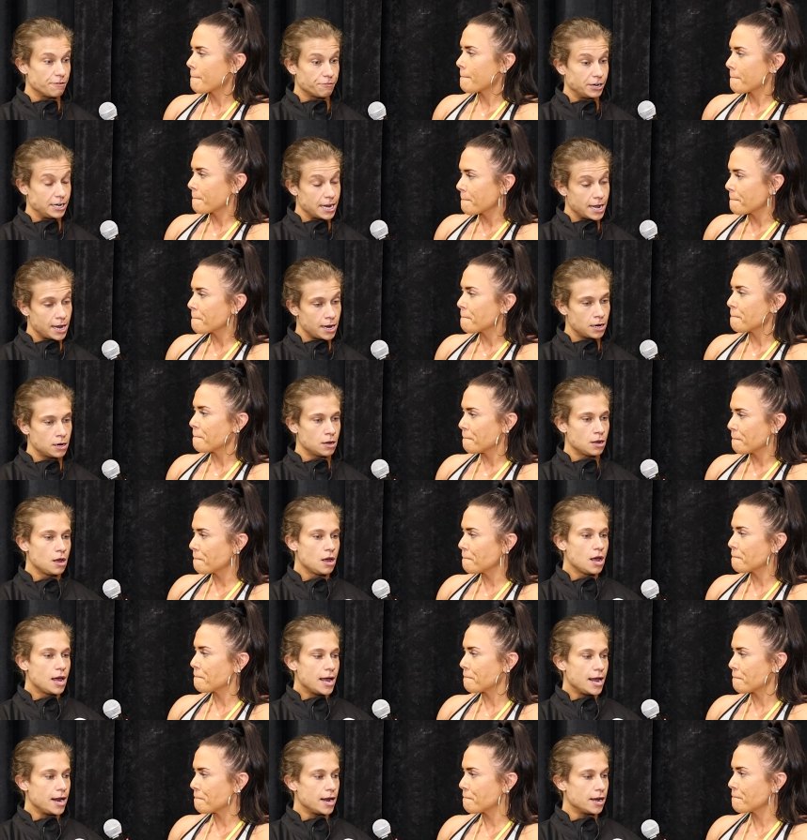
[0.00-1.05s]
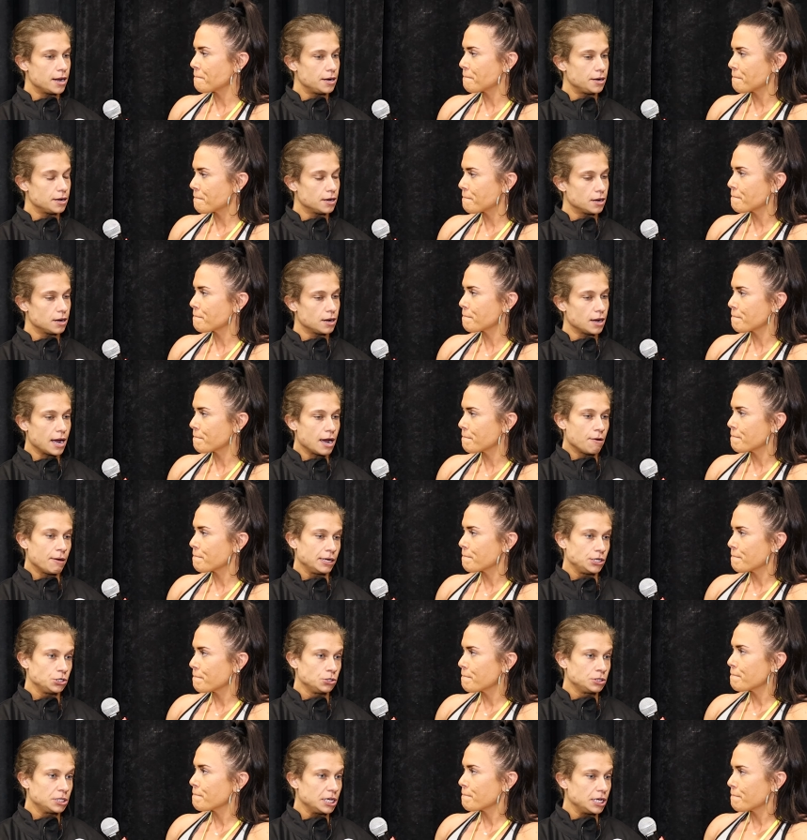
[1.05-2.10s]
Speaker 1: every day and uh, how I
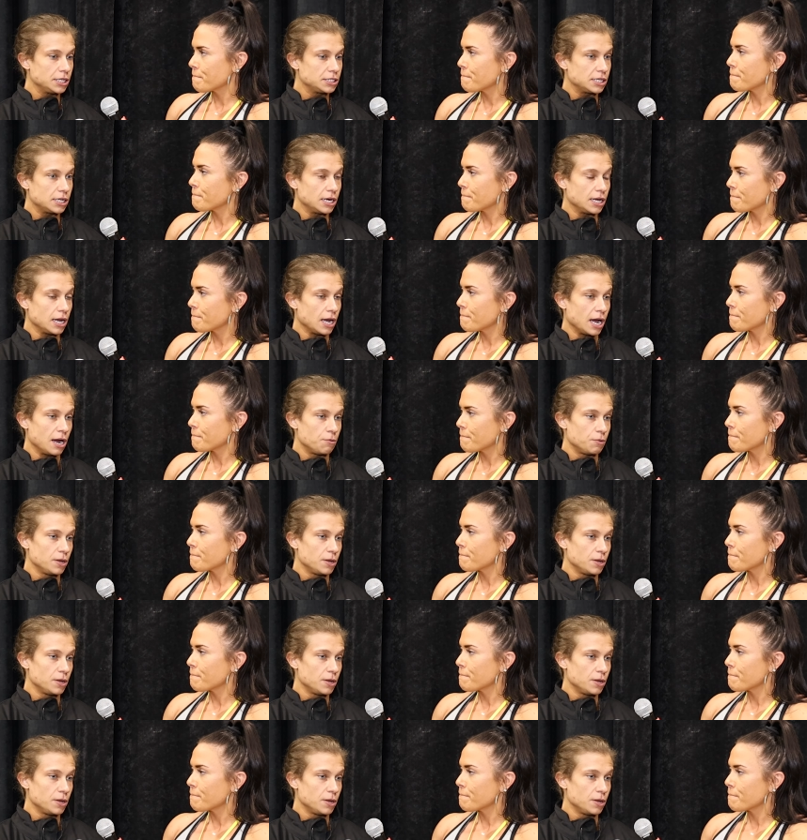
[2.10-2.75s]
do things, and I